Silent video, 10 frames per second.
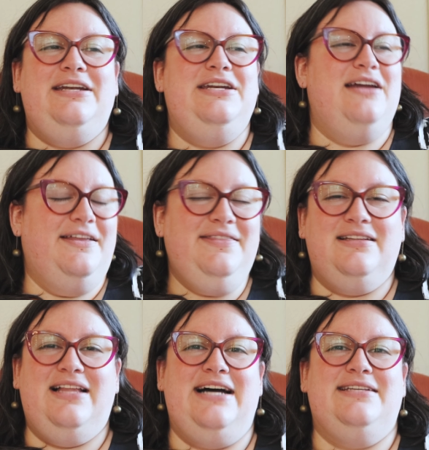
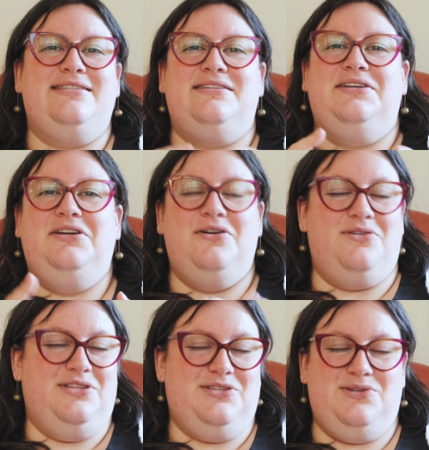Nonetheless, go
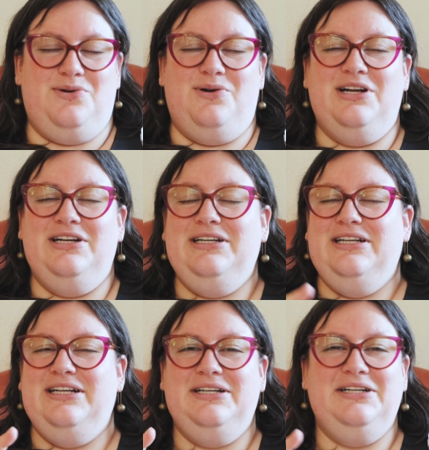to the store,
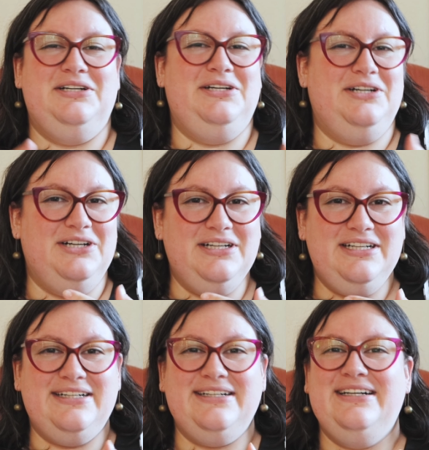cook.